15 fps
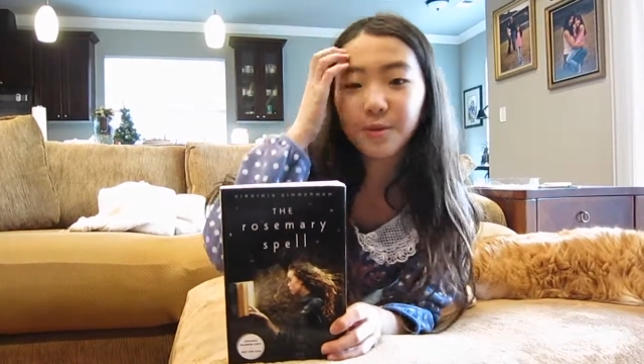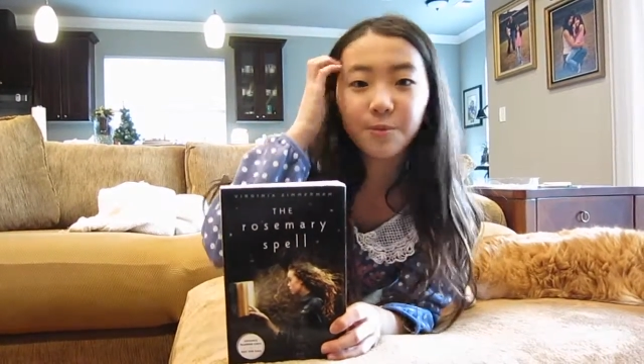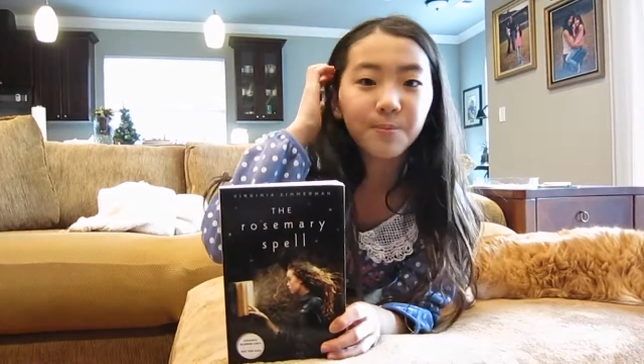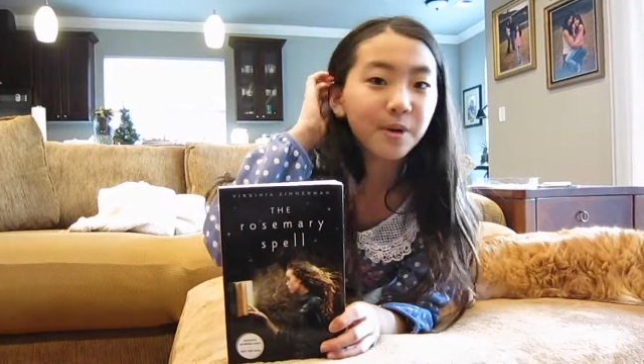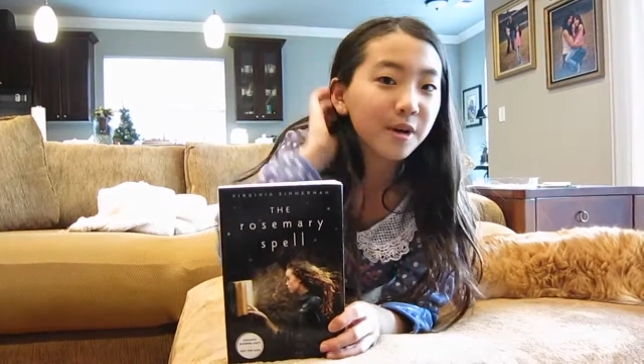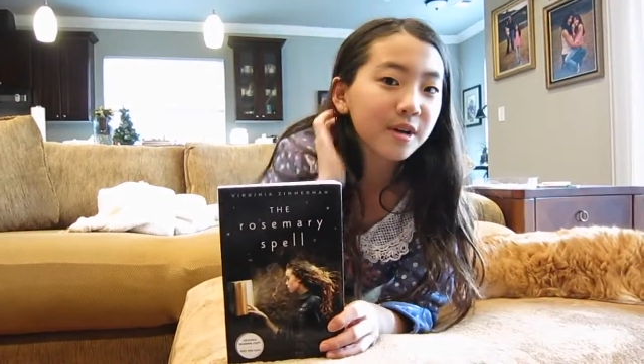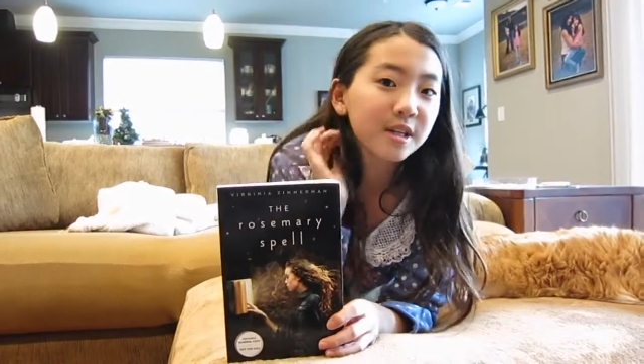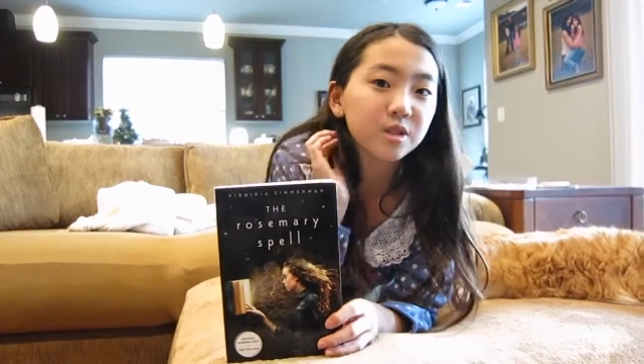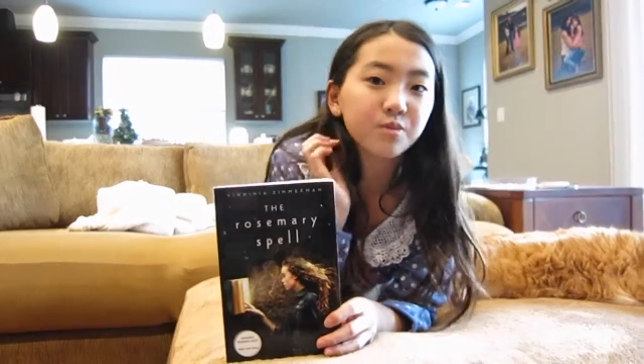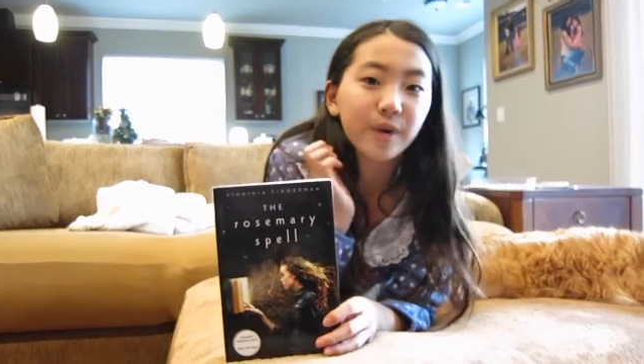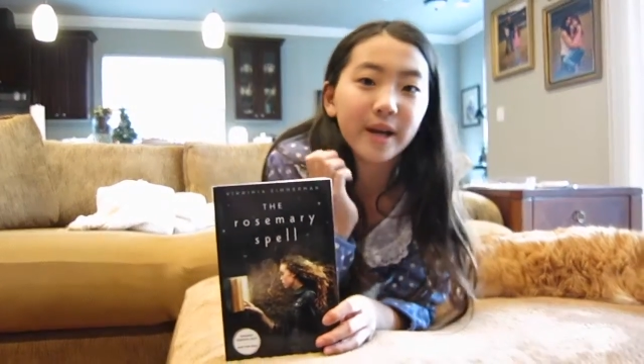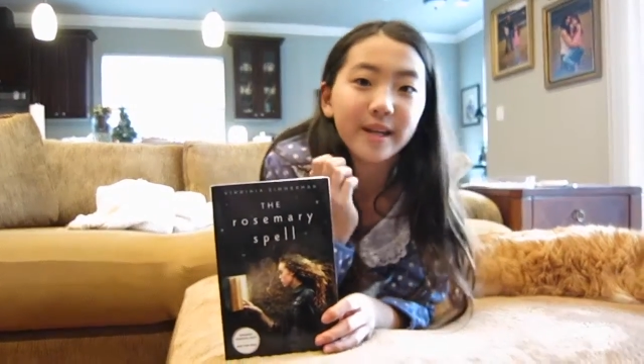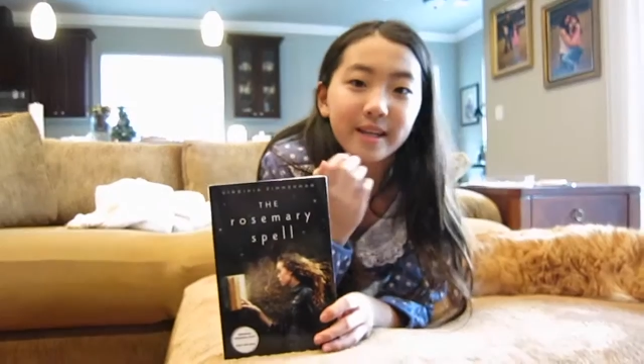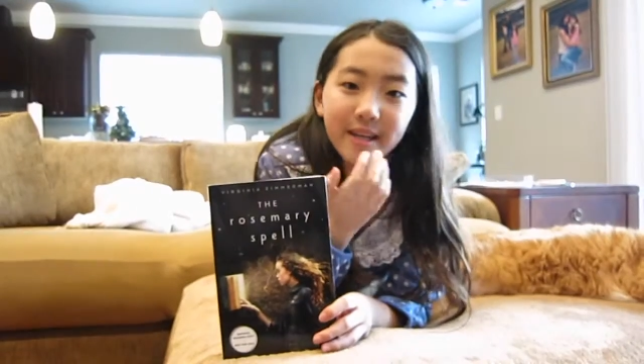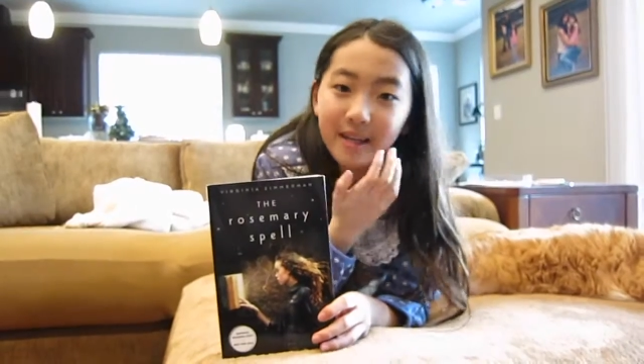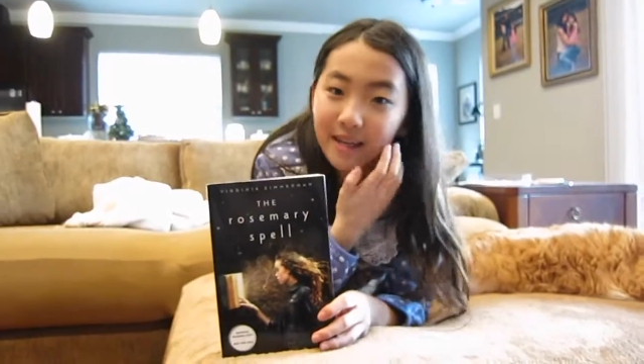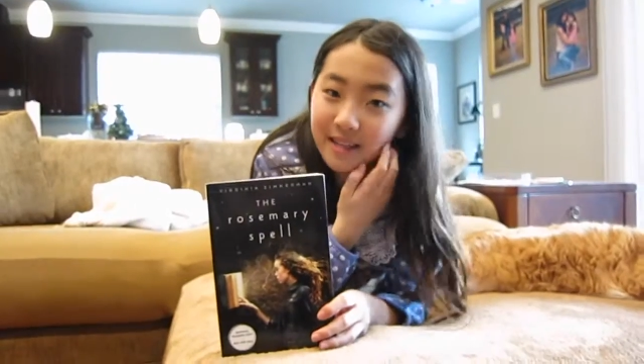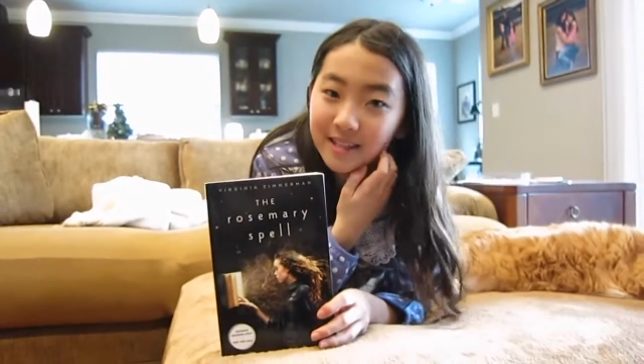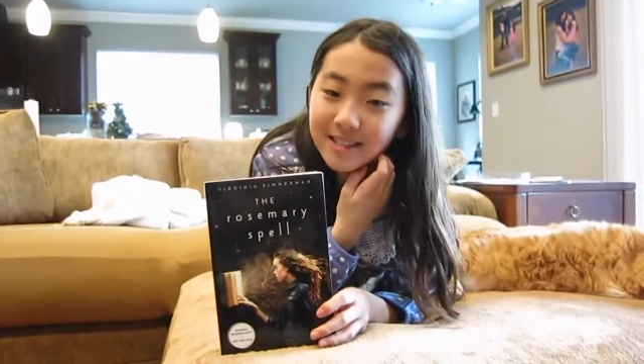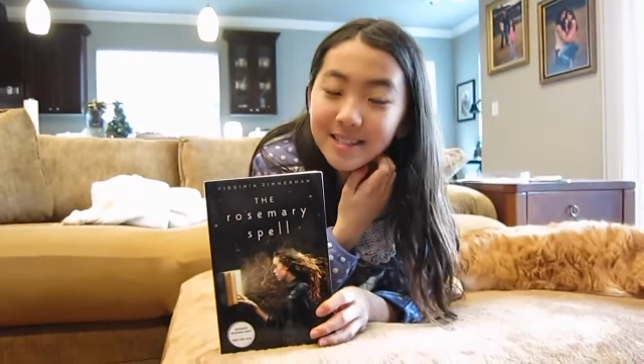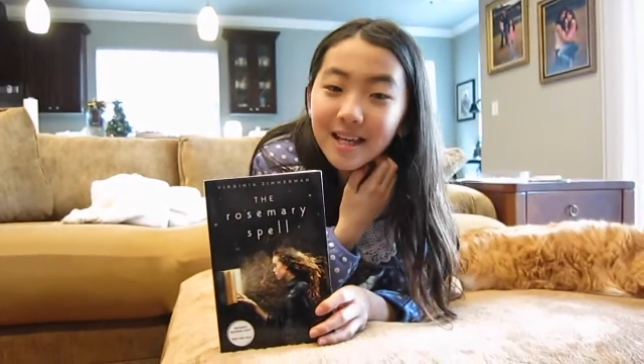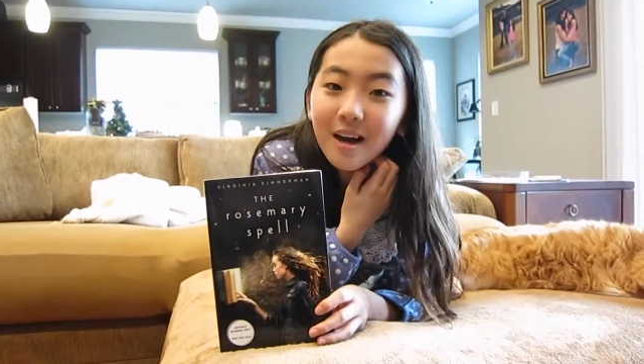book is writing in
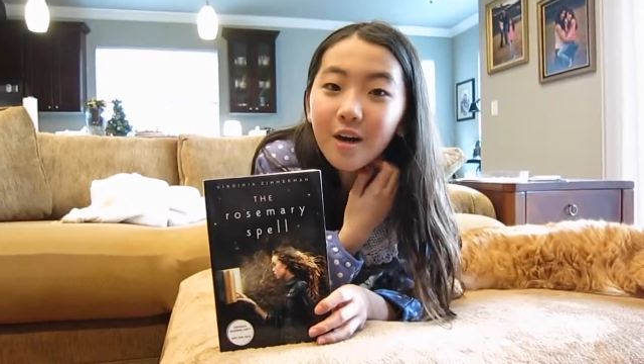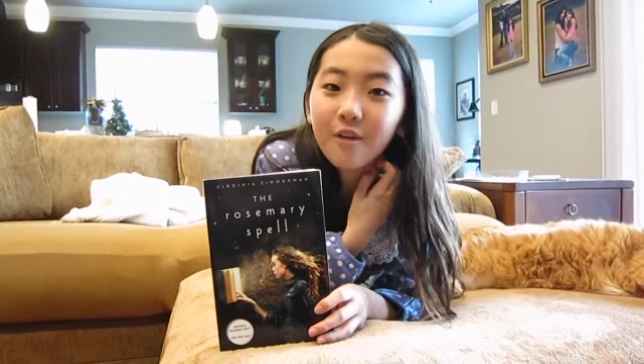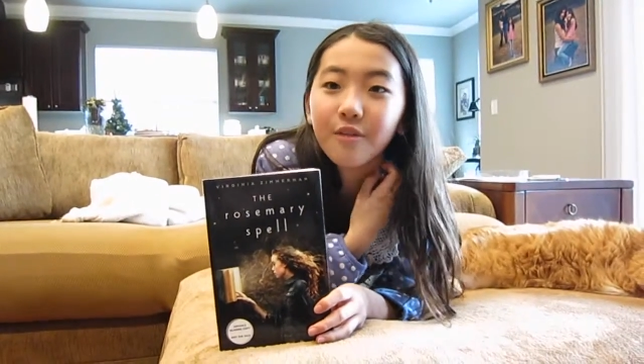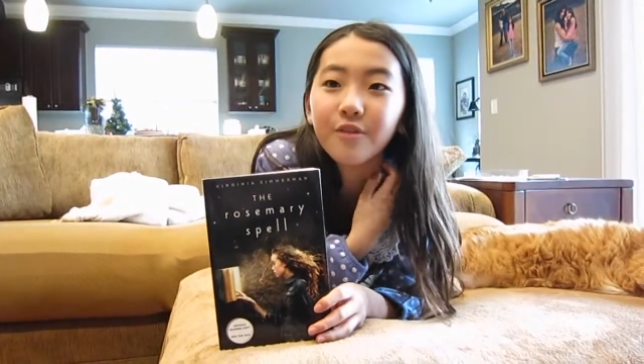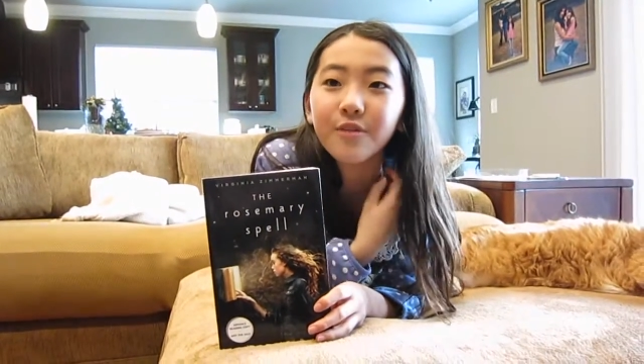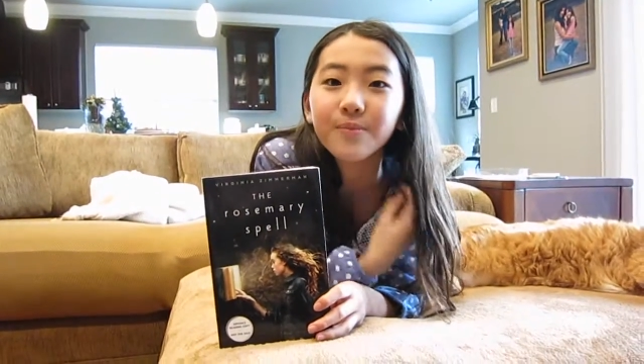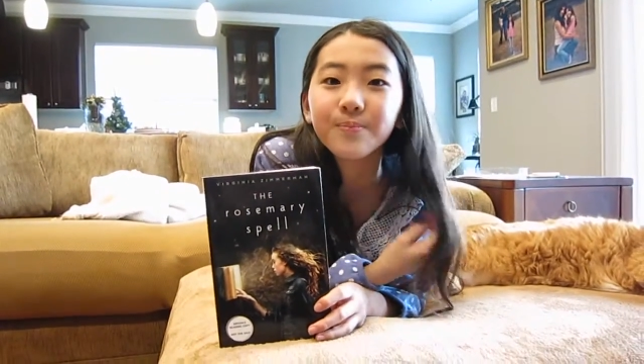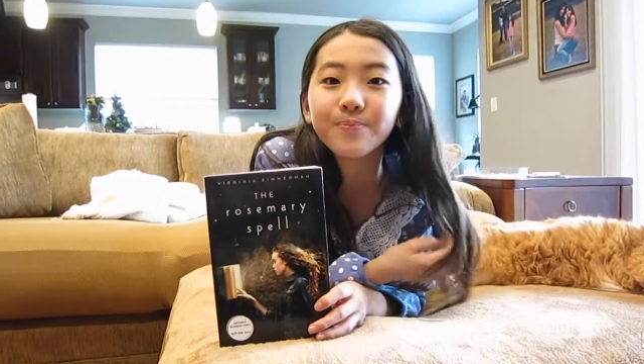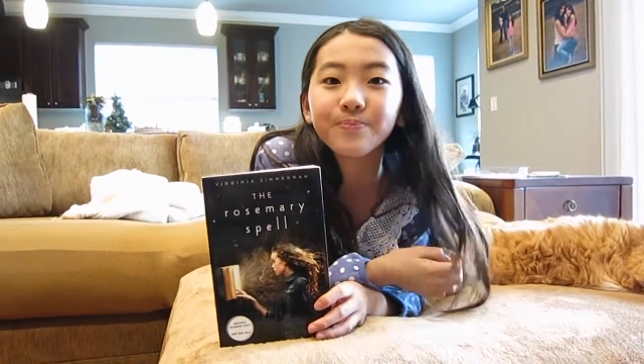itself.